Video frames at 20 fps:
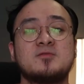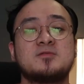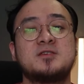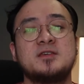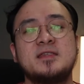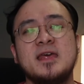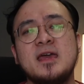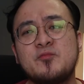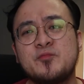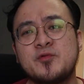
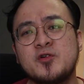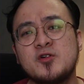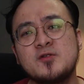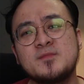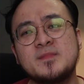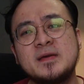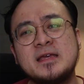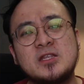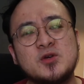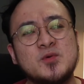today we'll
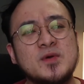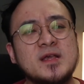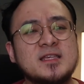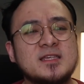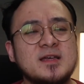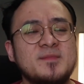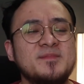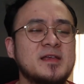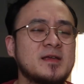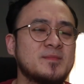be doing
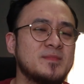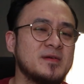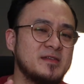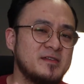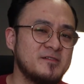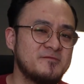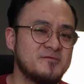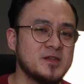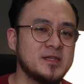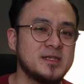something a bit
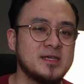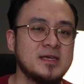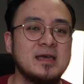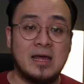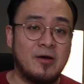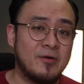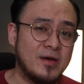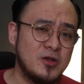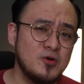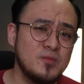different.
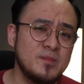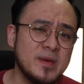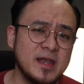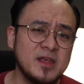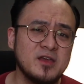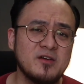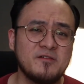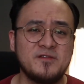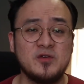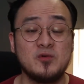Now I know many
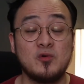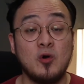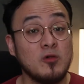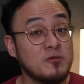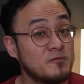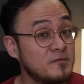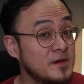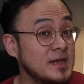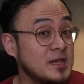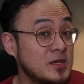of you
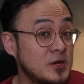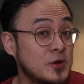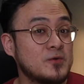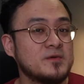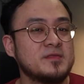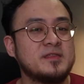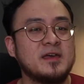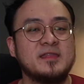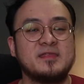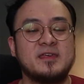already know
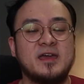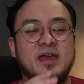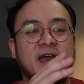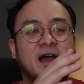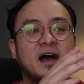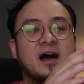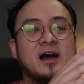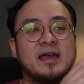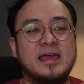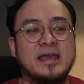that there
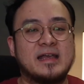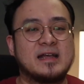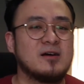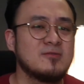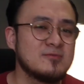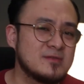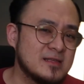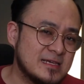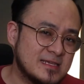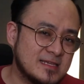are a
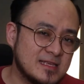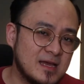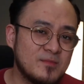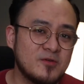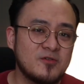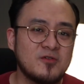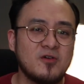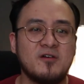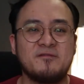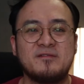countless
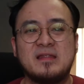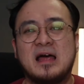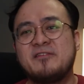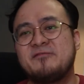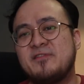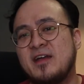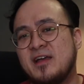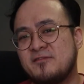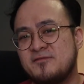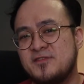number of life
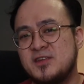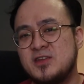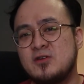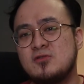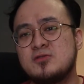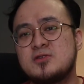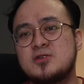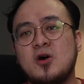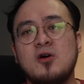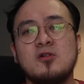hack
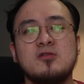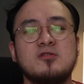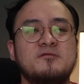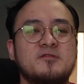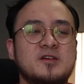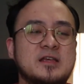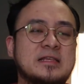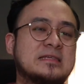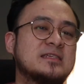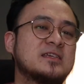videos all over
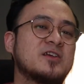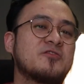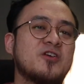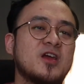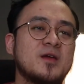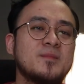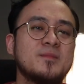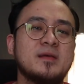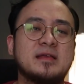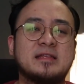
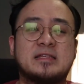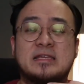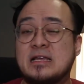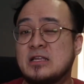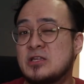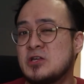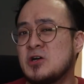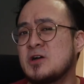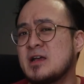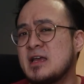Instagram,
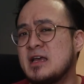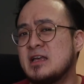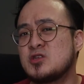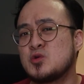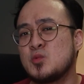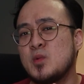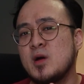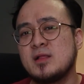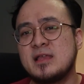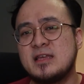TikTok as
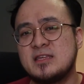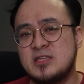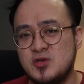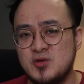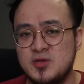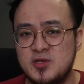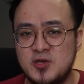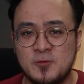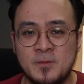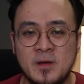well as
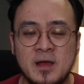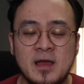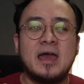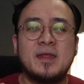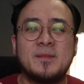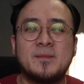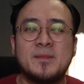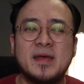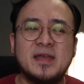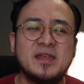YouTube,
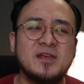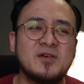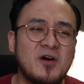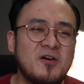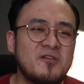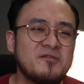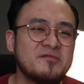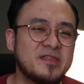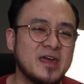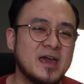and many
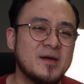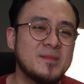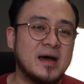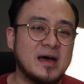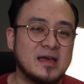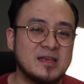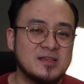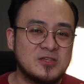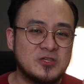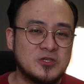of them
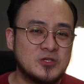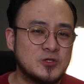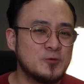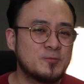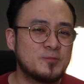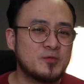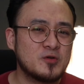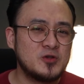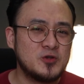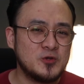are
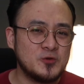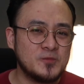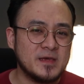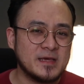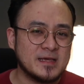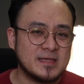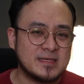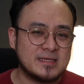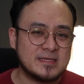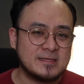super
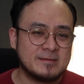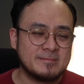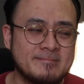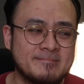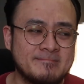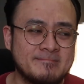dubious.